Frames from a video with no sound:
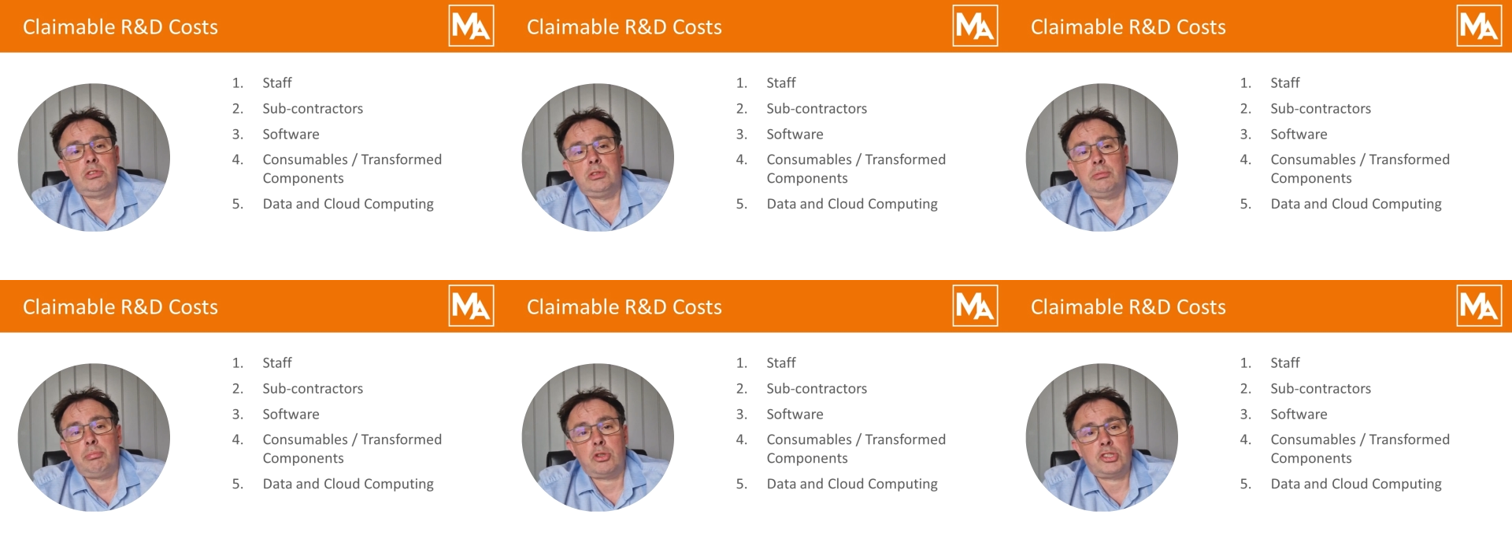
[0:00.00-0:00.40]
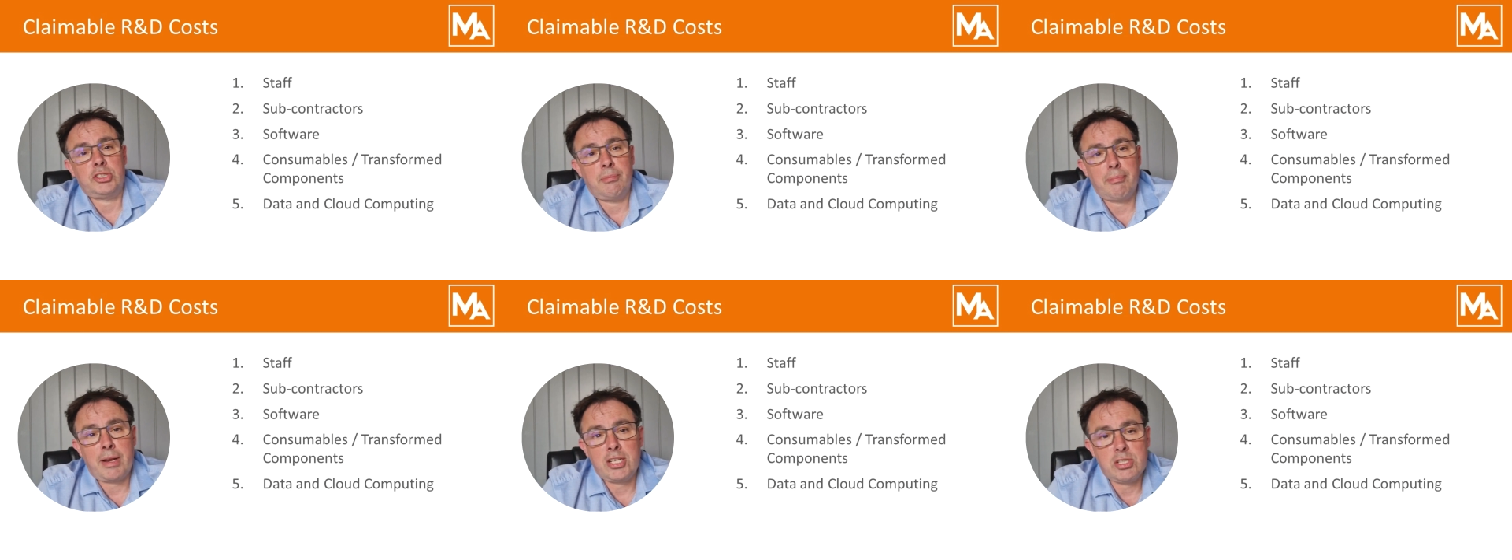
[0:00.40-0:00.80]
So
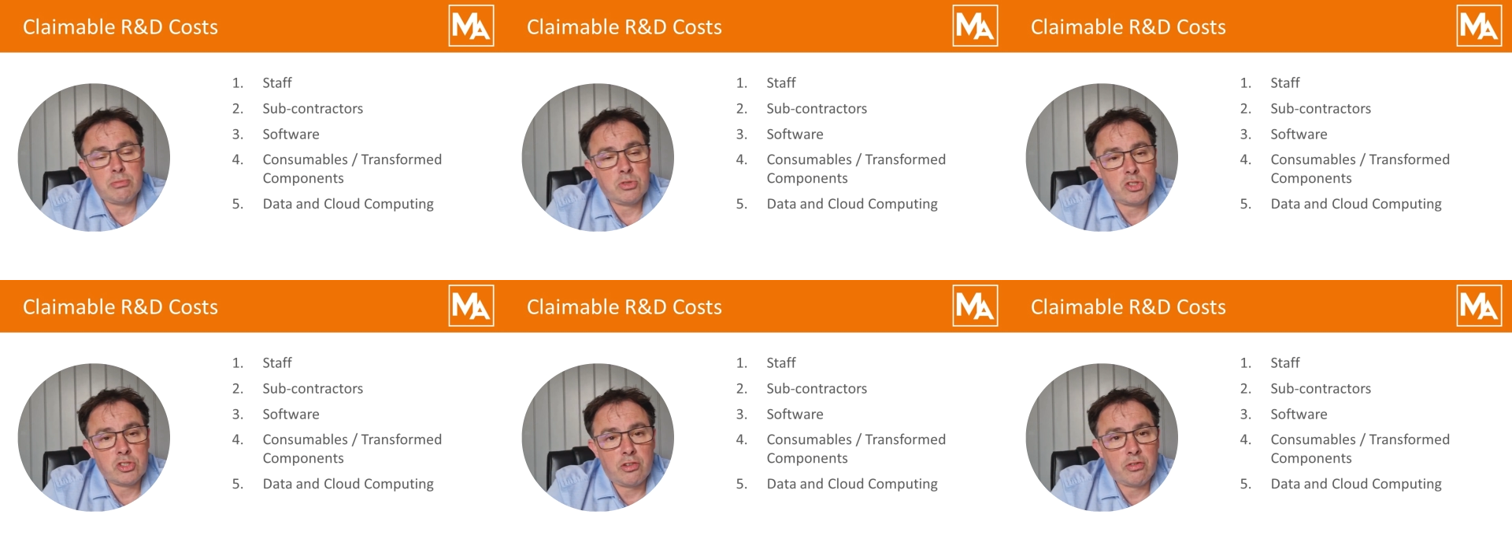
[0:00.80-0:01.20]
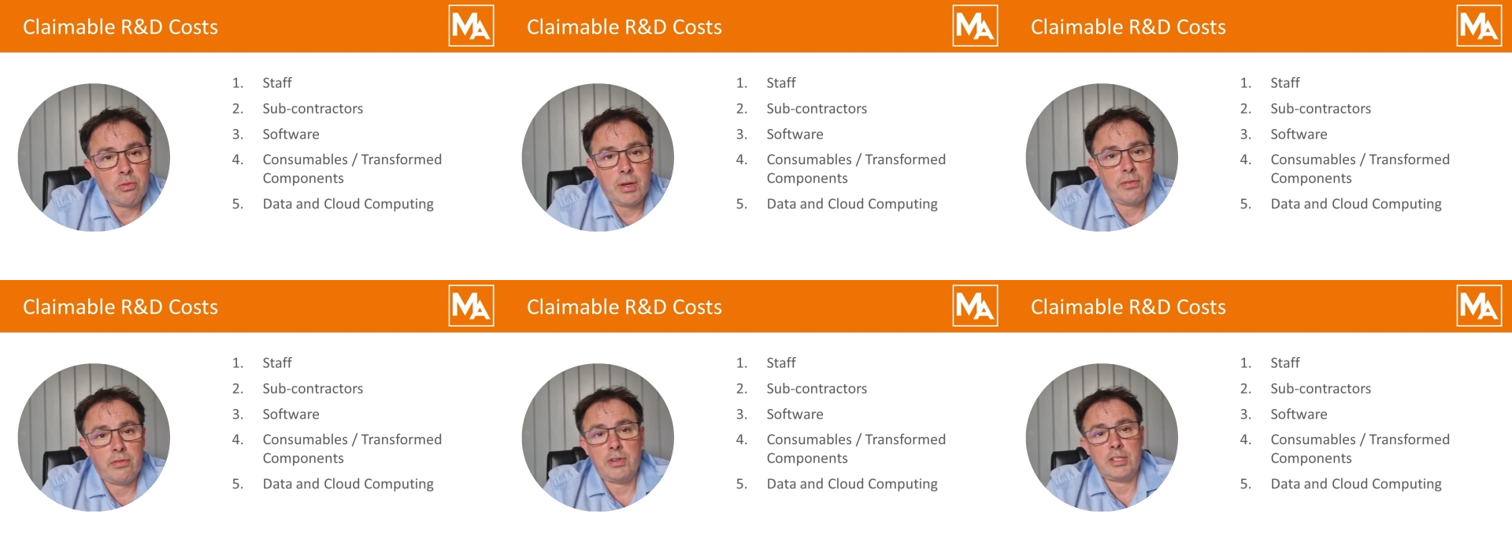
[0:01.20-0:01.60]
project management
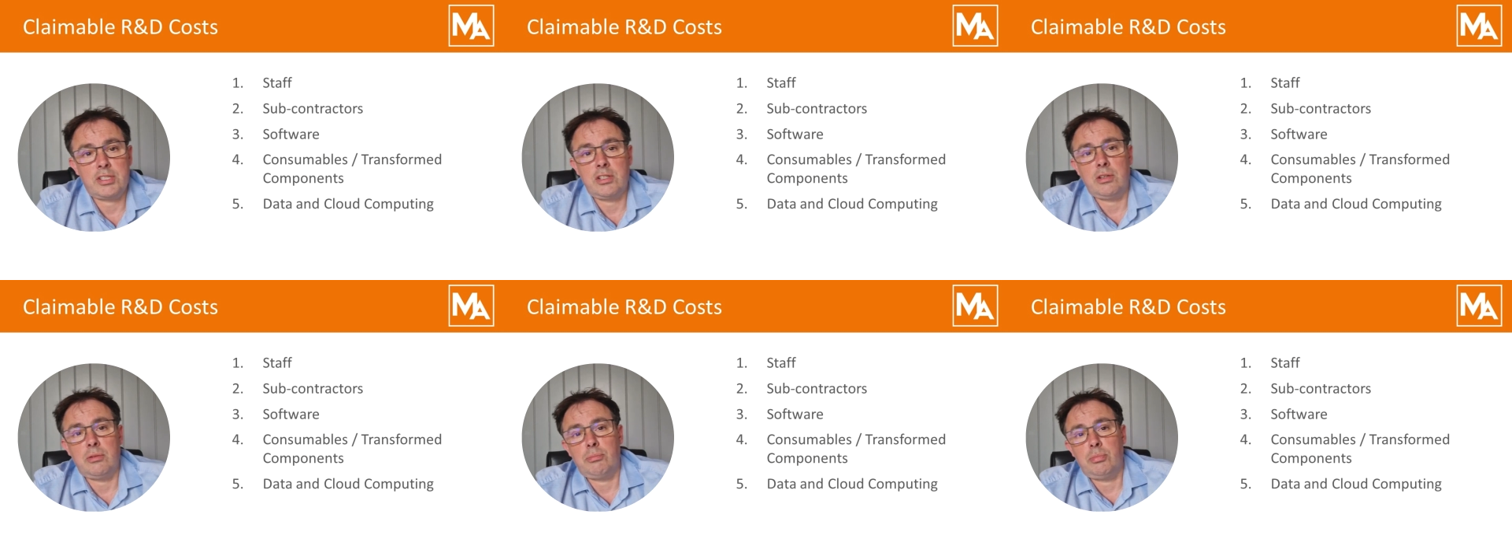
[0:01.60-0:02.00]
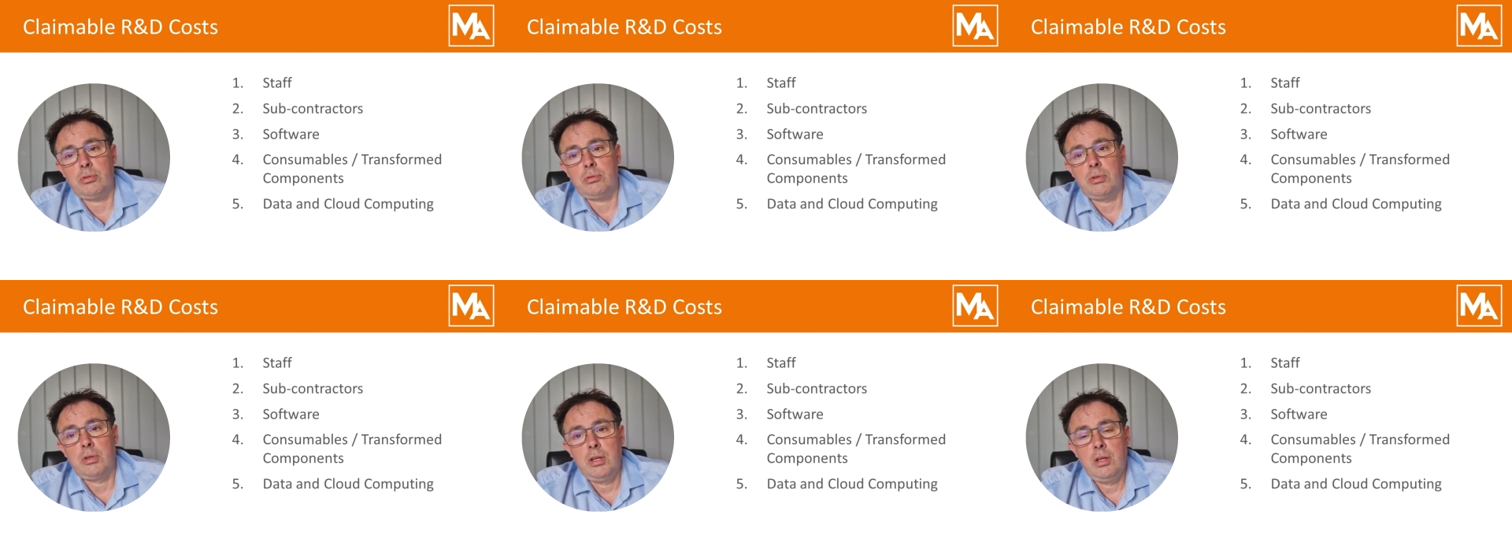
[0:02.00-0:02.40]
software, for
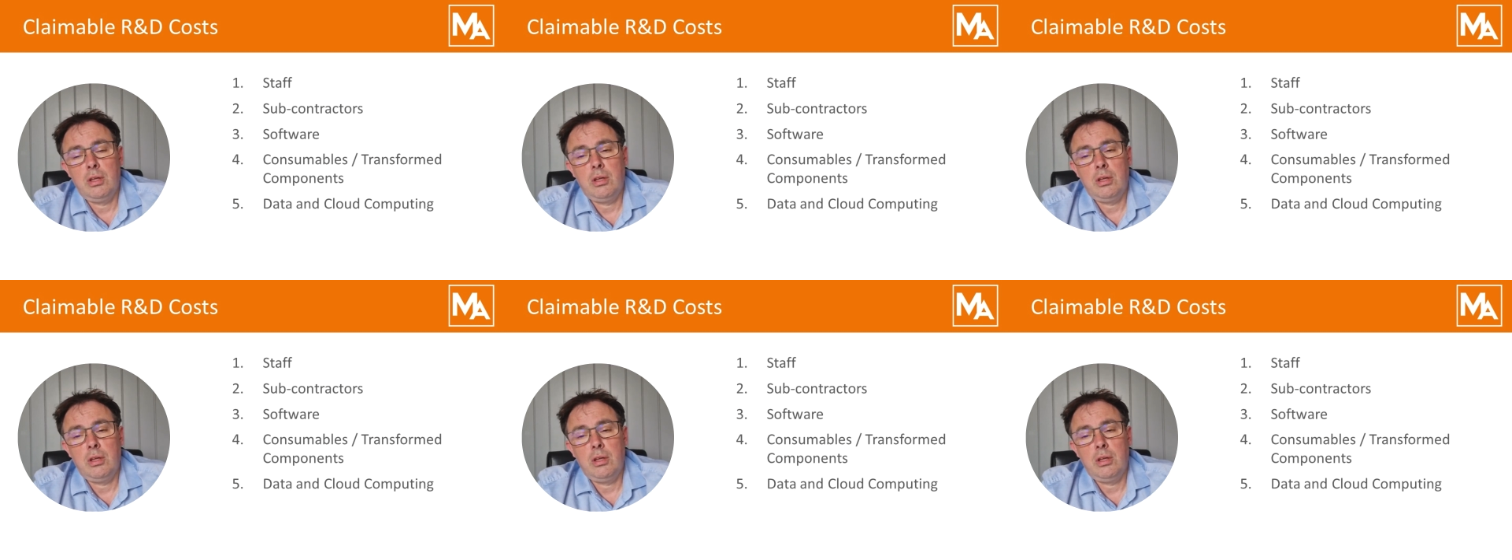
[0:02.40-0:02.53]
example,